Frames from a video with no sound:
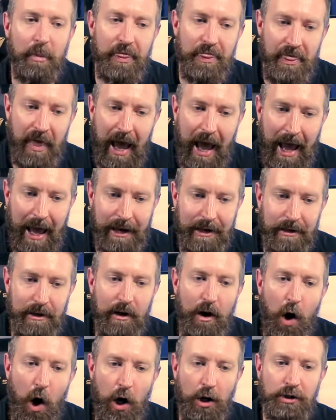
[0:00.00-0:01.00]
but
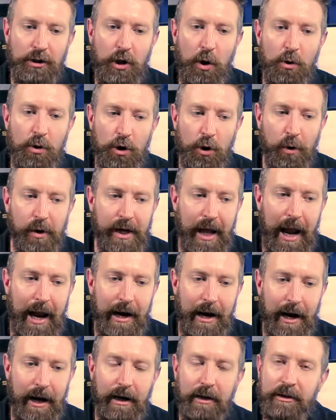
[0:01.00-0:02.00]
then also
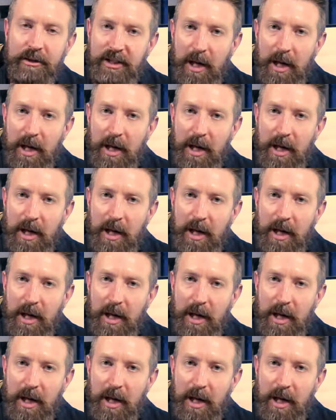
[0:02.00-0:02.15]
creating